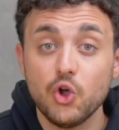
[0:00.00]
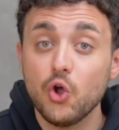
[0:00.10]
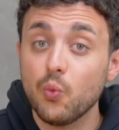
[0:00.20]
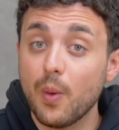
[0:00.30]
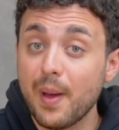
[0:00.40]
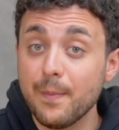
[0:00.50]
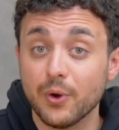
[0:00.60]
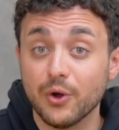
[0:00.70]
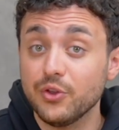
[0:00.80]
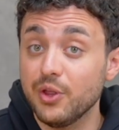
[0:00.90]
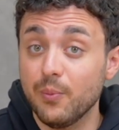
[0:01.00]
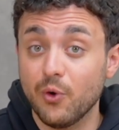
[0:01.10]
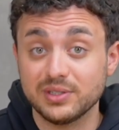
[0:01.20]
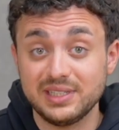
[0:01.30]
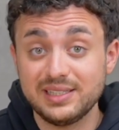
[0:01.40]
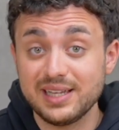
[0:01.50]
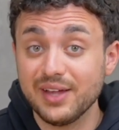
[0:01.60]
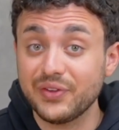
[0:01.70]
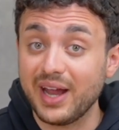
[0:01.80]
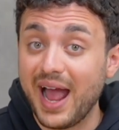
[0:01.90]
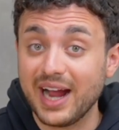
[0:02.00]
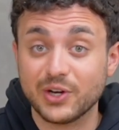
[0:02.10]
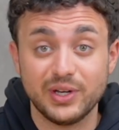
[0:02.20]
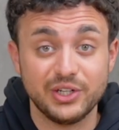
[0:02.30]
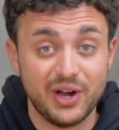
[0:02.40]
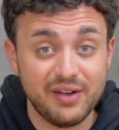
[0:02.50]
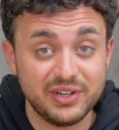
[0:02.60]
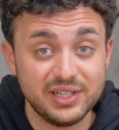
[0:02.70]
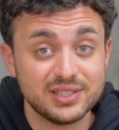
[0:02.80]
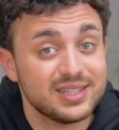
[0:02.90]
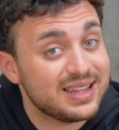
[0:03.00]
Remember, the more detailed and accurate your evidence,